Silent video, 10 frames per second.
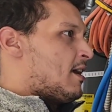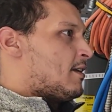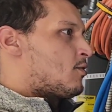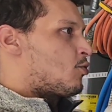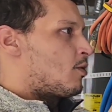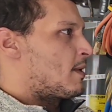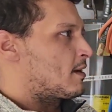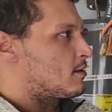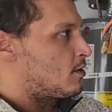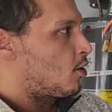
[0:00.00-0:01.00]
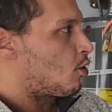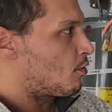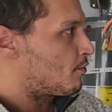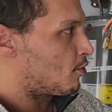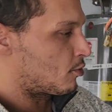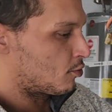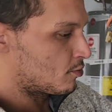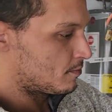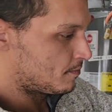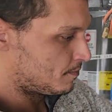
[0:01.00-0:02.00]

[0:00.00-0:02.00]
and it will make the hole for you.